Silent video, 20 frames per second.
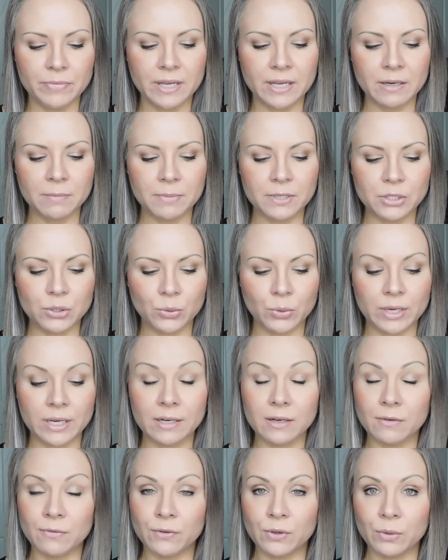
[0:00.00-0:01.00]
in
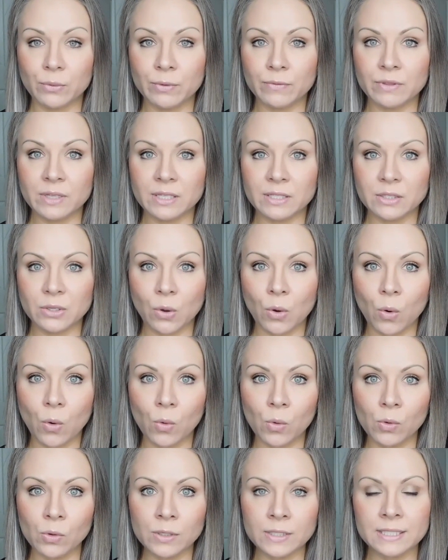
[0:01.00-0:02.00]
between a few of these
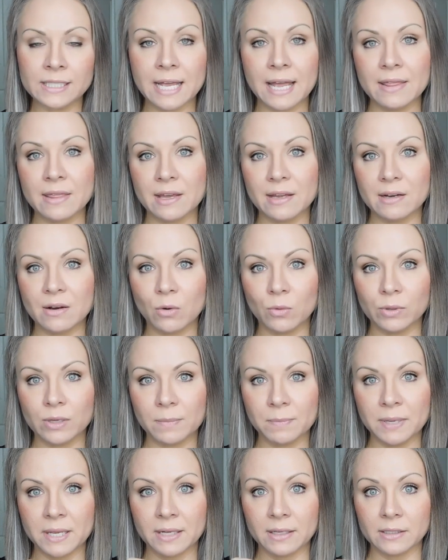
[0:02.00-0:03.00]
holes and then
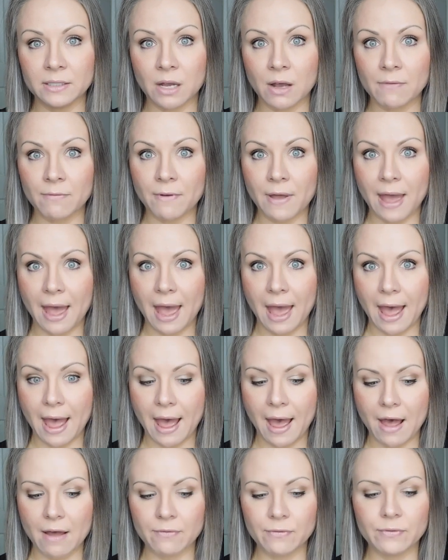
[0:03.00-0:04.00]
only peeled off
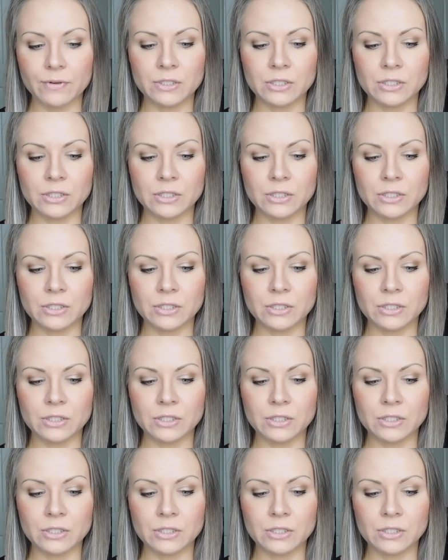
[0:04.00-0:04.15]
half.